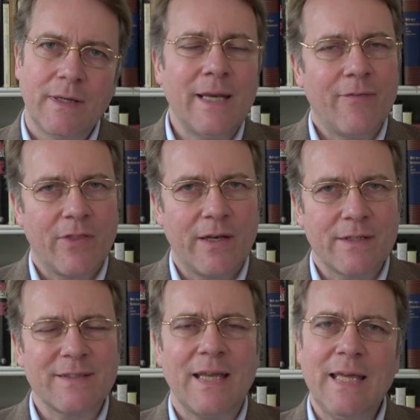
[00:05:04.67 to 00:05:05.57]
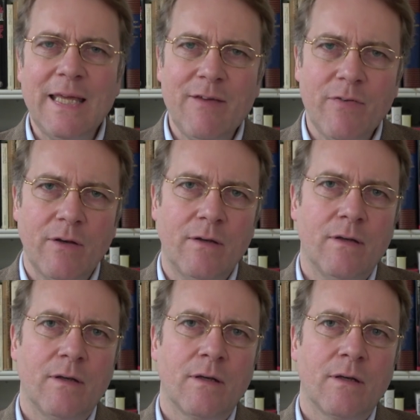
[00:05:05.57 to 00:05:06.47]
Nevertheless, even
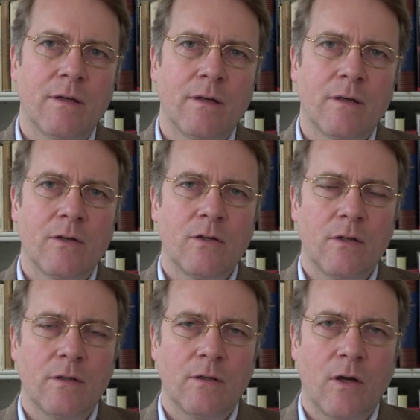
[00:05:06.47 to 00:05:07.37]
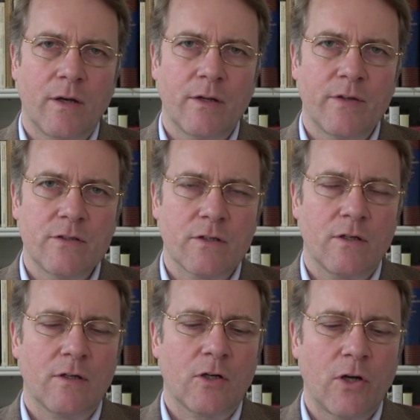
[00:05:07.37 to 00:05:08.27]
under this
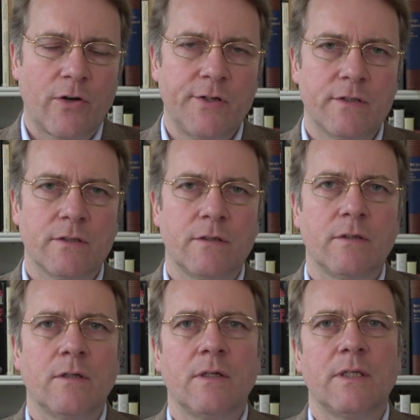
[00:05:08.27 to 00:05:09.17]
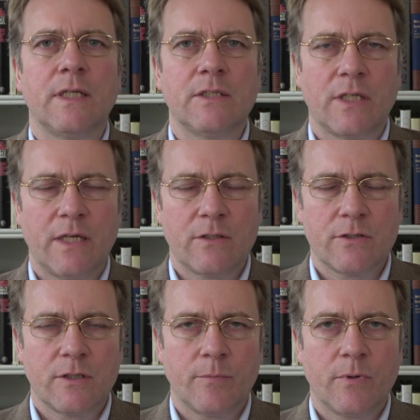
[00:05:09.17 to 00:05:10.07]
current
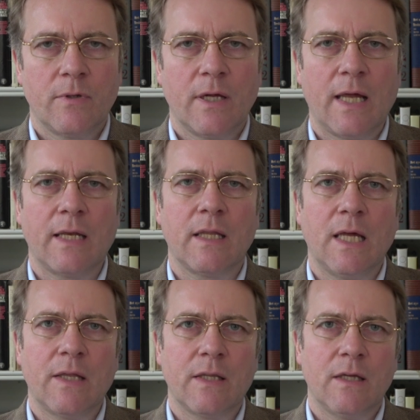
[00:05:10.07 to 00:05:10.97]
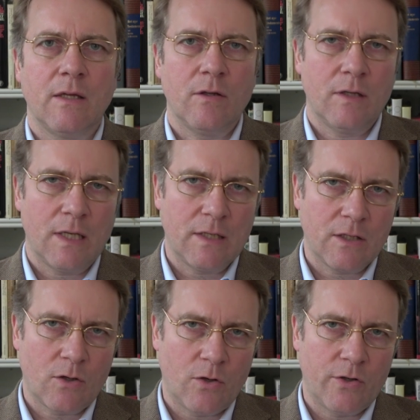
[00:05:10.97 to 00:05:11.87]
dictatorship and the
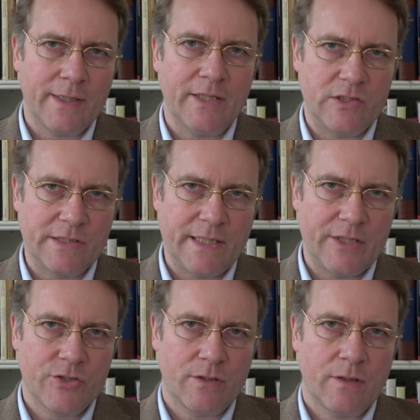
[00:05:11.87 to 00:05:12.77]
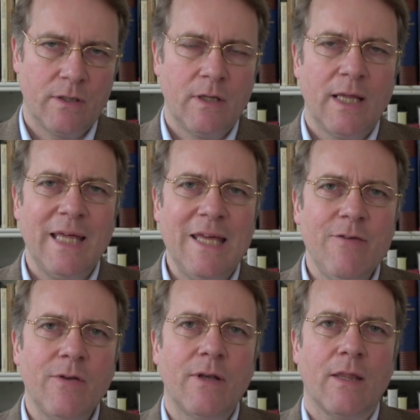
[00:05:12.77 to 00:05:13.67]
current legislation.
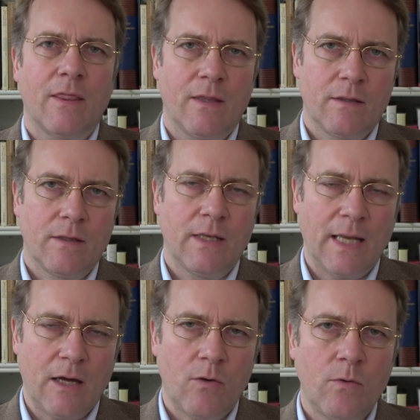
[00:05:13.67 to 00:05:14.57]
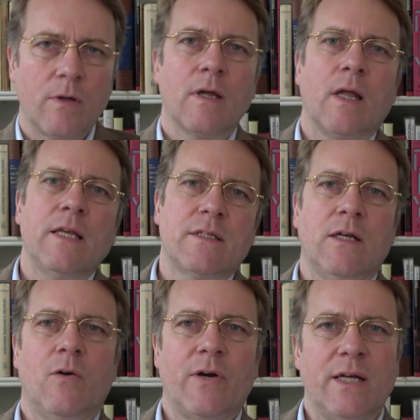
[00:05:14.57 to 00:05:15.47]
Even now, it's in
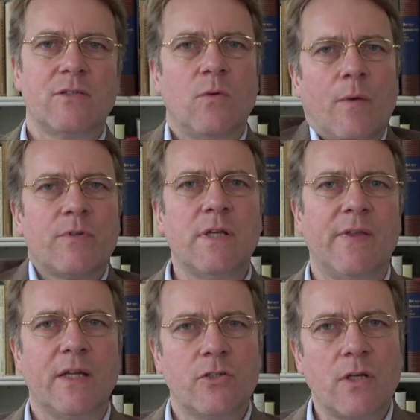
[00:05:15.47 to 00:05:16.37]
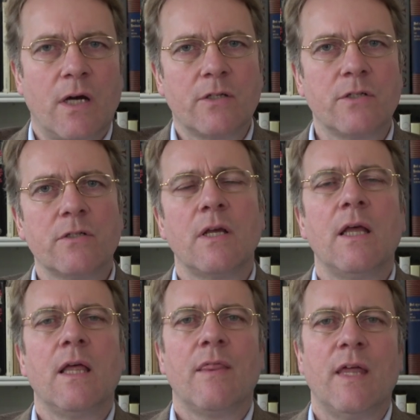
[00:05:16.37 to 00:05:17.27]
our right. So obviously they can charge us.
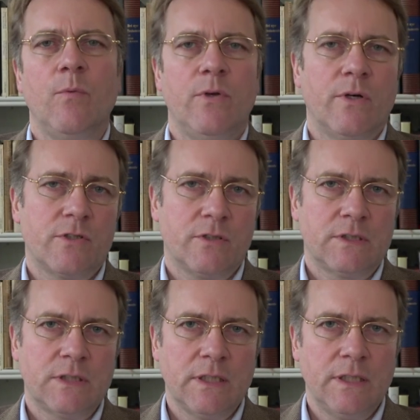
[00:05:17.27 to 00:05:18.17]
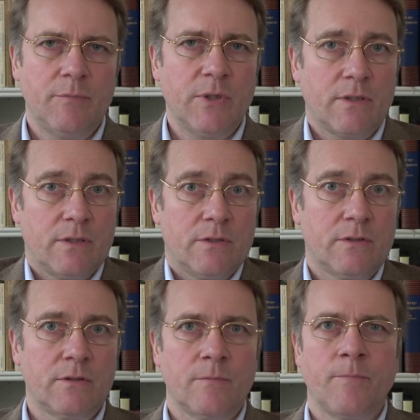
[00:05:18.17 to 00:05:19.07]
They will not succeed
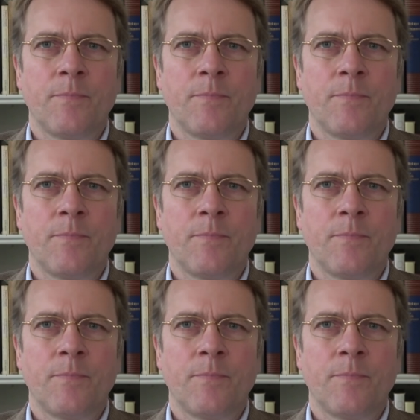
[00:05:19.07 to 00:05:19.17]
because